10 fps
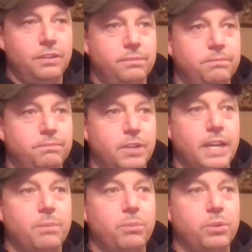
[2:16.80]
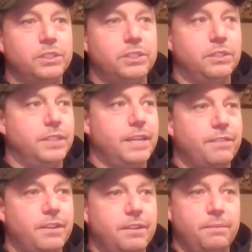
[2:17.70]
cowboys, you'll
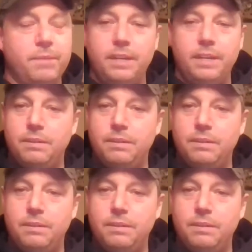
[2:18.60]
never meet